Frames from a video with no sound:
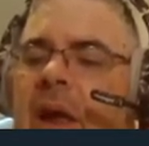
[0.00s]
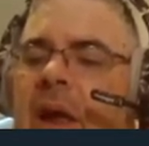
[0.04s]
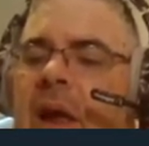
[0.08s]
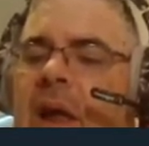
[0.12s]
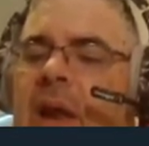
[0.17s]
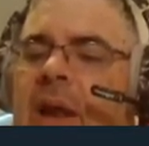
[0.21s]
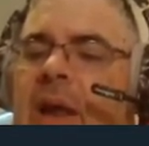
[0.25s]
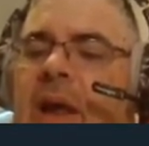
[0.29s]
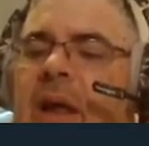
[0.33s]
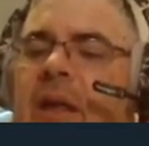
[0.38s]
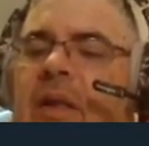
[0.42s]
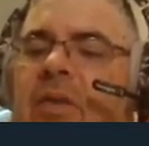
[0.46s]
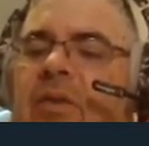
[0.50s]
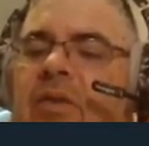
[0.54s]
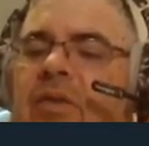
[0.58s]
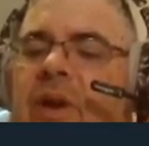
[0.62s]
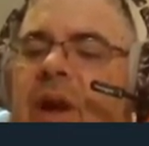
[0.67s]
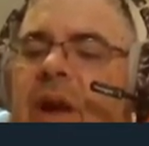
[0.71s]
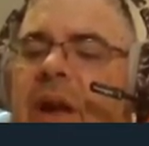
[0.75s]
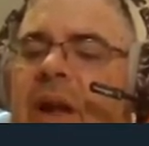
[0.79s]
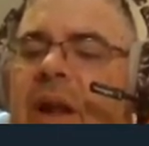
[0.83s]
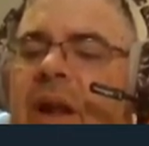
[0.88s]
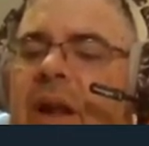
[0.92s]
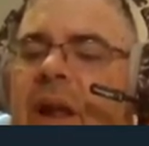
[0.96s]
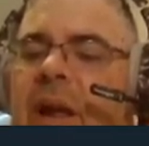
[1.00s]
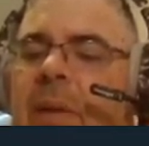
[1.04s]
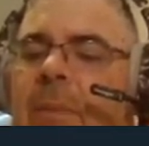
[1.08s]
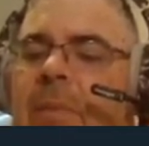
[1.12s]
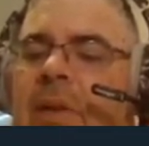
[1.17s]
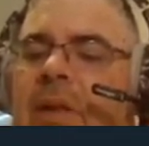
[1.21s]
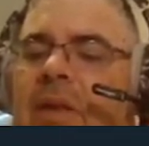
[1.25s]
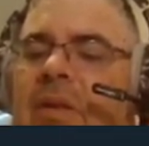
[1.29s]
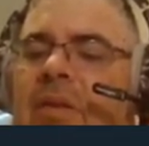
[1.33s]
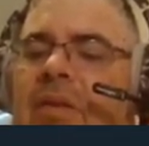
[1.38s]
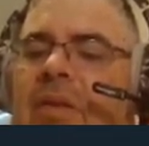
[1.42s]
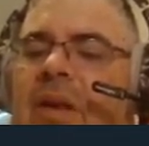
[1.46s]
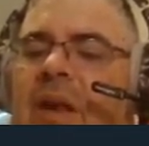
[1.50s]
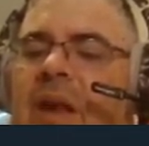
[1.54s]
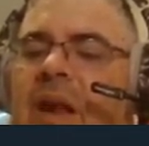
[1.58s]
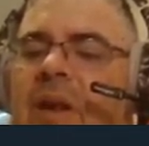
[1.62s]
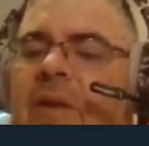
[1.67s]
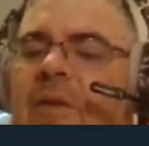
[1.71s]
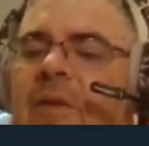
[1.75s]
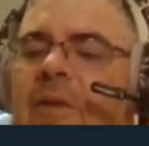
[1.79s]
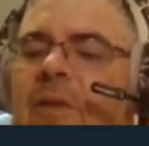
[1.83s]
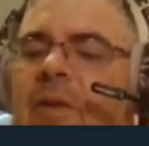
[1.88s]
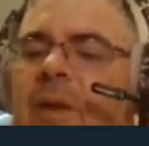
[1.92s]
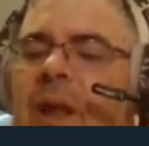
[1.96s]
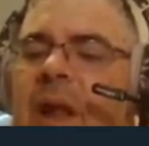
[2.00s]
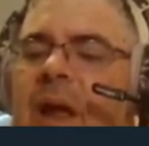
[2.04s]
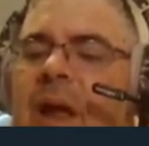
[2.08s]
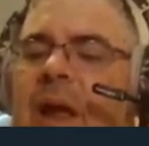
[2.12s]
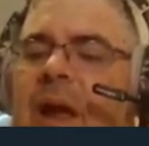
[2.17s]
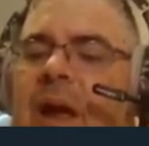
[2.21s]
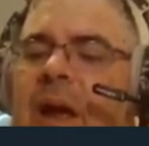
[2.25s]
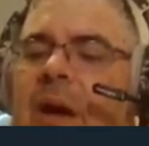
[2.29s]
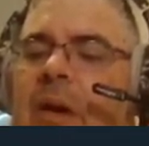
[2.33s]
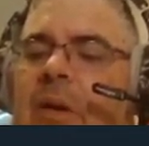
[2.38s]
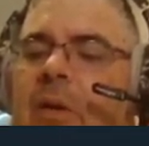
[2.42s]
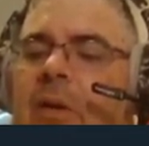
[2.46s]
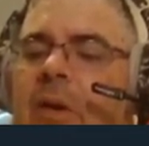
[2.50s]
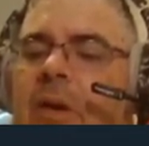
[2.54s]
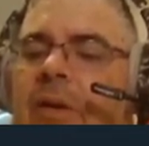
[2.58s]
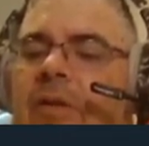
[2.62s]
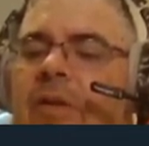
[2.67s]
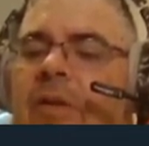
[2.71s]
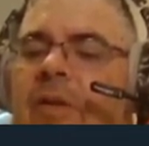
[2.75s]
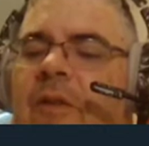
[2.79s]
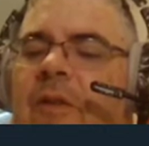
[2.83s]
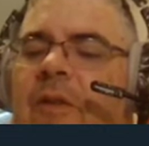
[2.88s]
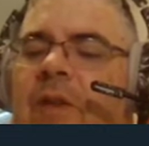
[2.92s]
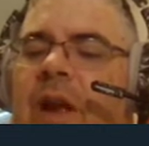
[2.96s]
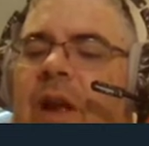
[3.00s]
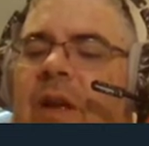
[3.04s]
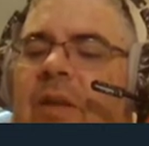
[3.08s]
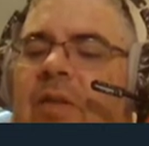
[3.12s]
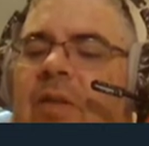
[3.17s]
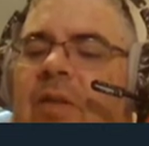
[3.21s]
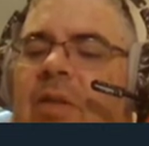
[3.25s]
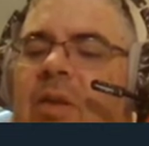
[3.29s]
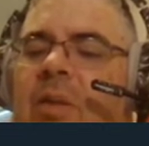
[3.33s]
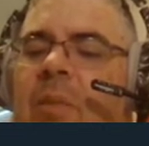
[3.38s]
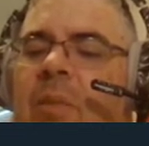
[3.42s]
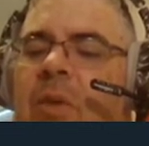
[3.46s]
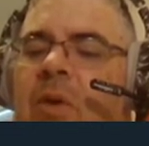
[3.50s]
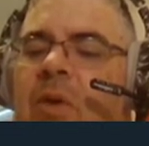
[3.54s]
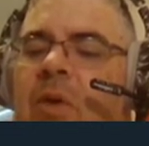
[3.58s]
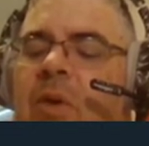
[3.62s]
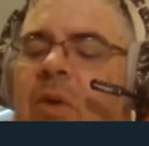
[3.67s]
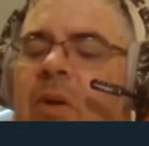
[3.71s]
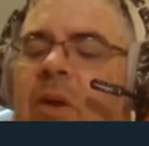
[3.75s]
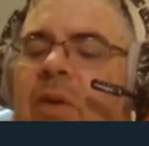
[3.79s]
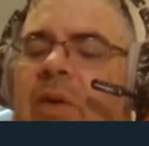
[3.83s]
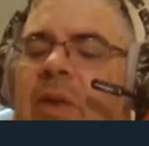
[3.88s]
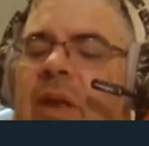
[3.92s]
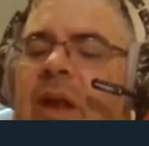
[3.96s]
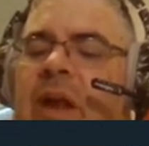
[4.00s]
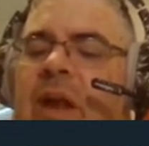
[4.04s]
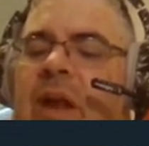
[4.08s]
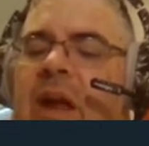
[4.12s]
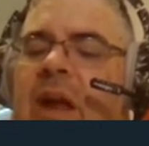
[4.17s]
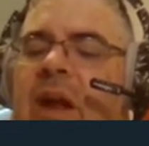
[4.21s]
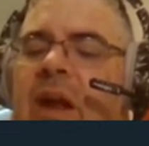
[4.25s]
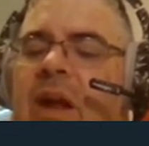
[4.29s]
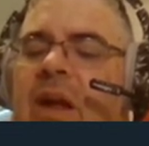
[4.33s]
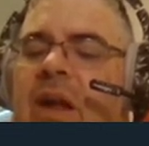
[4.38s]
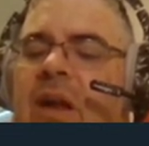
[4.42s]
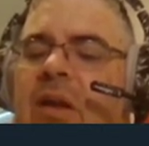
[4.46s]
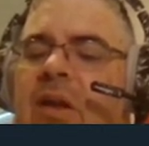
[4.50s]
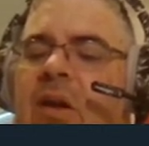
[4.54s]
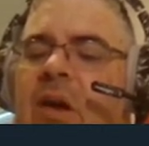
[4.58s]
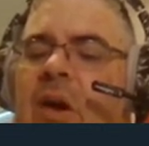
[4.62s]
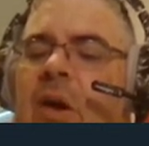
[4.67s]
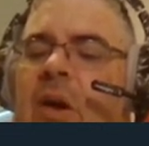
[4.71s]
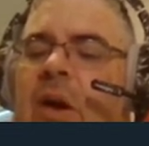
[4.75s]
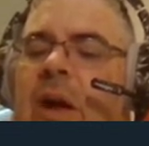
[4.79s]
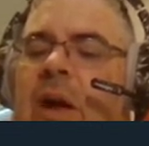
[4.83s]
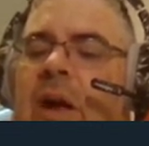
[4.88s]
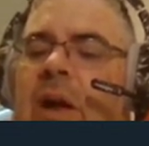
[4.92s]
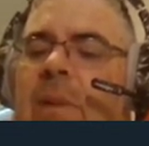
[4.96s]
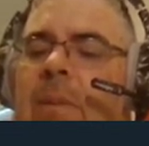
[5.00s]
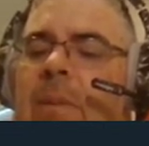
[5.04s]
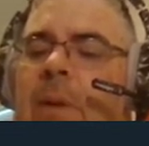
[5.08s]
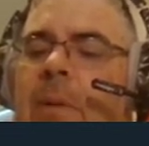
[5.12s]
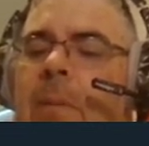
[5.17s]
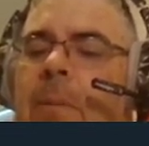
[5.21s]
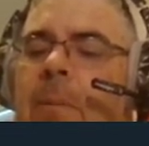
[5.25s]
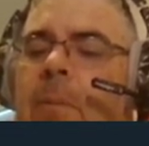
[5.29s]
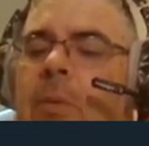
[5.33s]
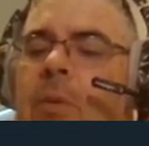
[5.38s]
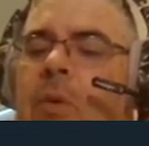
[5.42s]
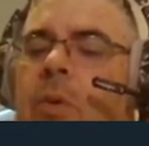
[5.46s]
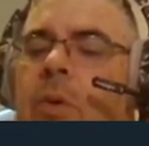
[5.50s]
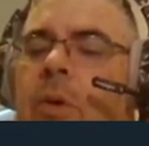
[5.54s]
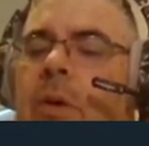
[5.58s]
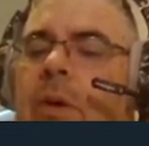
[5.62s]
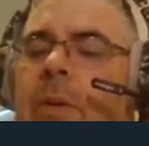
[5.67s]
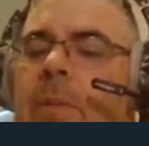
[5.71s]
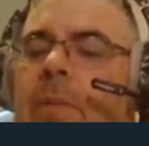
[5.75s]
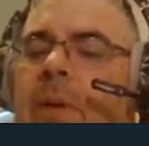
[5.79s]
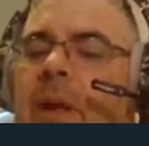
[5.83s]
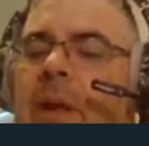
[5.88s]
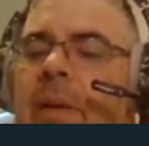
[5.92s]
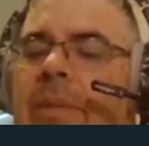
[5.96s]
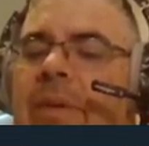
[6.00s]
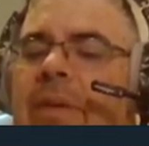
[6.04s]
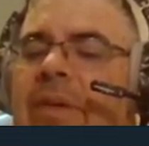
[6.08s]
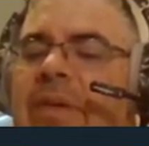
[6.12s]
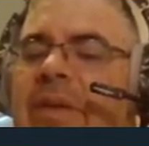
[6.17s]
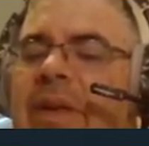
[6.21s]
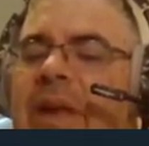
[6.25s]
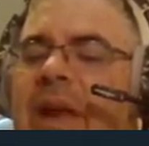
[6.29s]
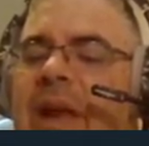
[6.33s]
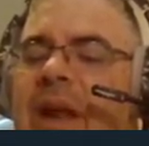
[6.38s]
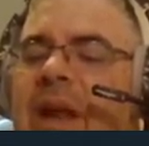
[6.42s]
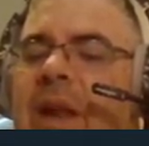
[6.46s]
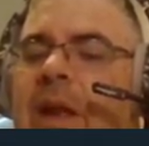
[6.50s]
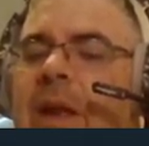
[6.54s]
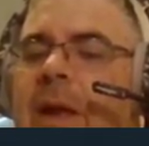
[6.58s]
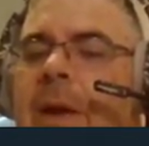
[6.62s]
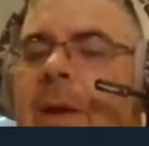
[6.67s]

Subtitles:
An ice dragon had been seen flying across the face of the moon on the night Adara had been born, people said,